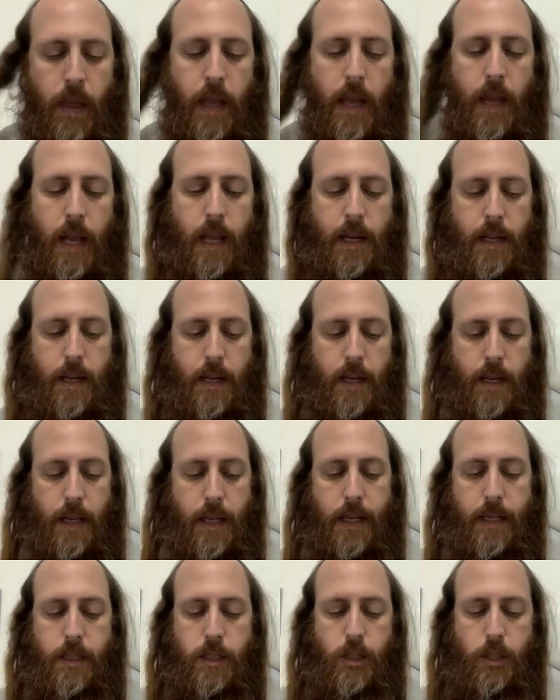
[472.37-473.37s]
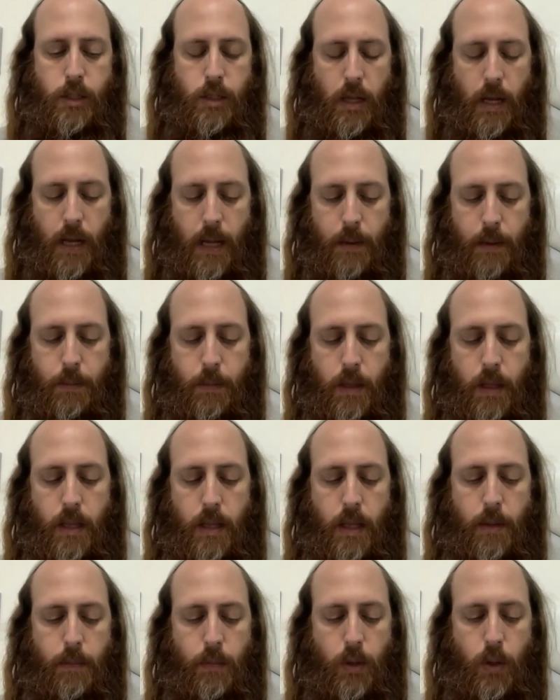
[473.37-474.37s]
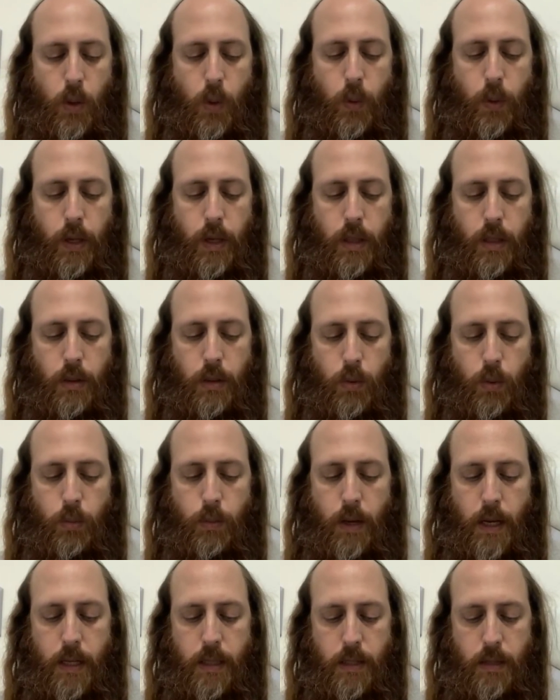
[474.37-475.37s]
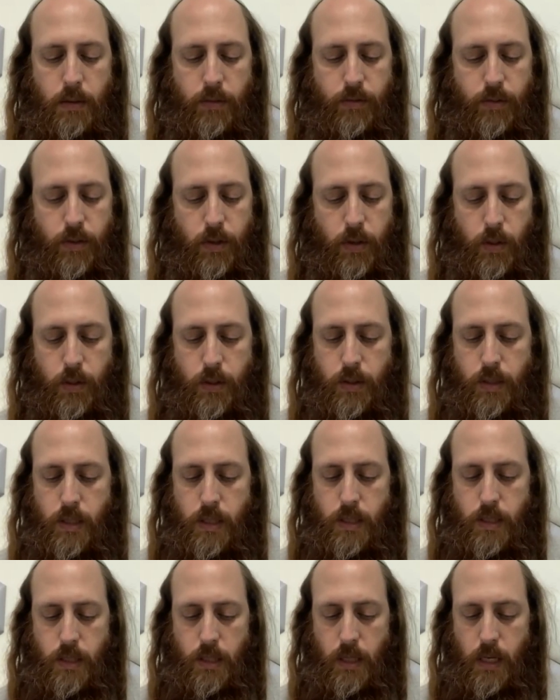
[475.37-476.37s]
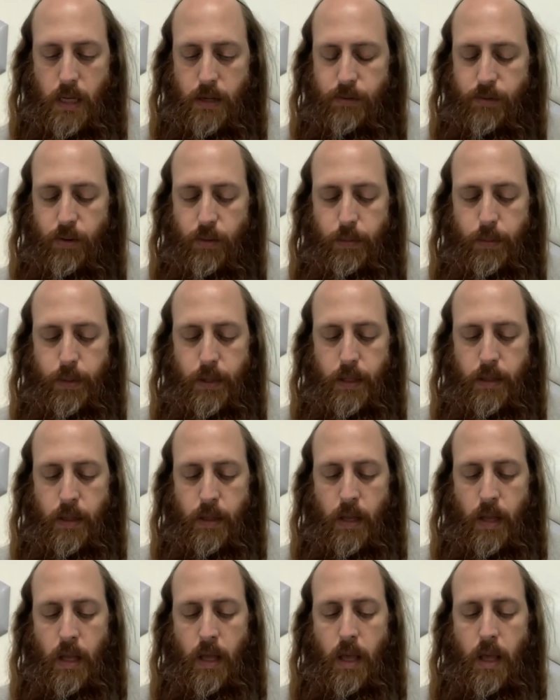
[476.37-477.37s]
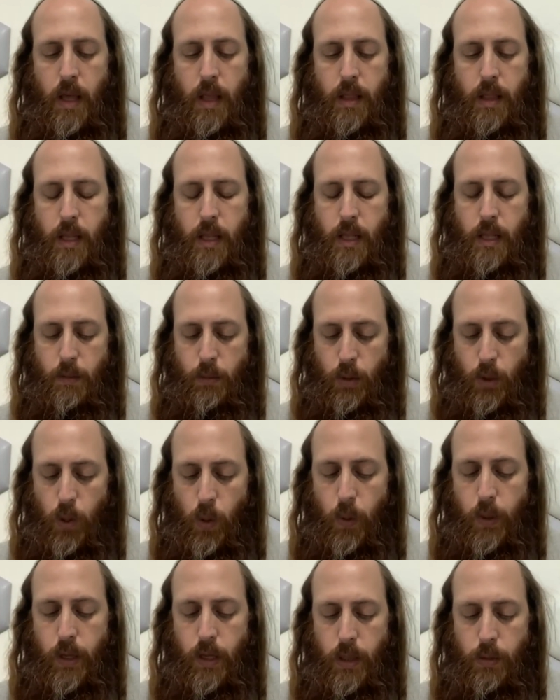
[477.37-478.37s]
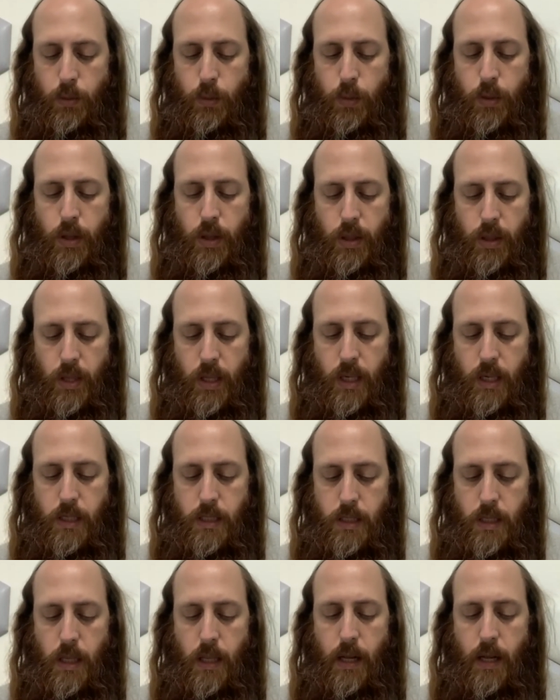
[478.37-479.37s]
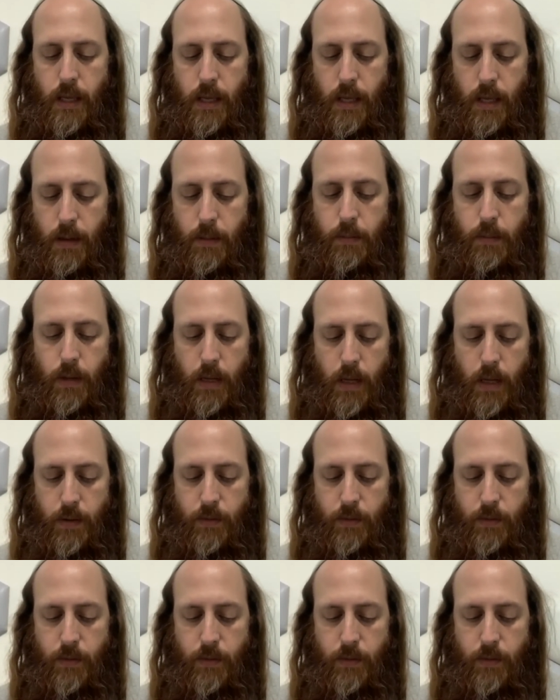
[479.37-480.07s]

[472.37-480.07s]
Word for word: And in each time that I'm going through my difficulties, God forbid, that I'm going through the things that I am, God